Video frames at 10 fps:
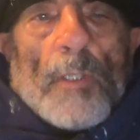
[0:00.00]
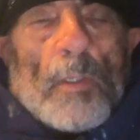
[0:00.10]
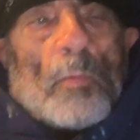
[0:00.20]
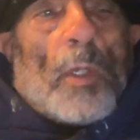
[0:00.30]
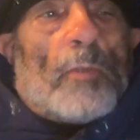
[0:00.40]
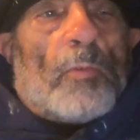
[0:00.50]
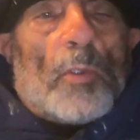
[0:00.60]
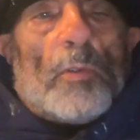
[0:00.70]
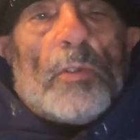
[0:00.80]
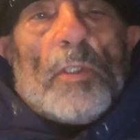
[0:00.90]
and wait for
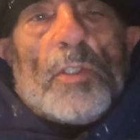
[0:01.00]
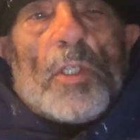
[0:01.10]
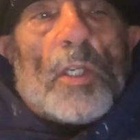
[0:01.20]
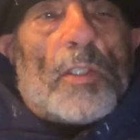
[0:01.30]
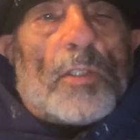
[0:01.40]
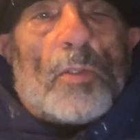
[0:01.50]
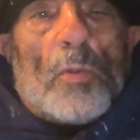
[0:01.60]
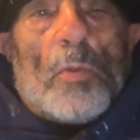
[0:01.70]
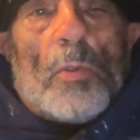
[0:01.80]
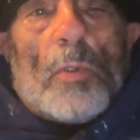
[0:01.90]
it the chance
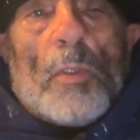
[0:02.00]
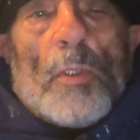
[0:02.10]
to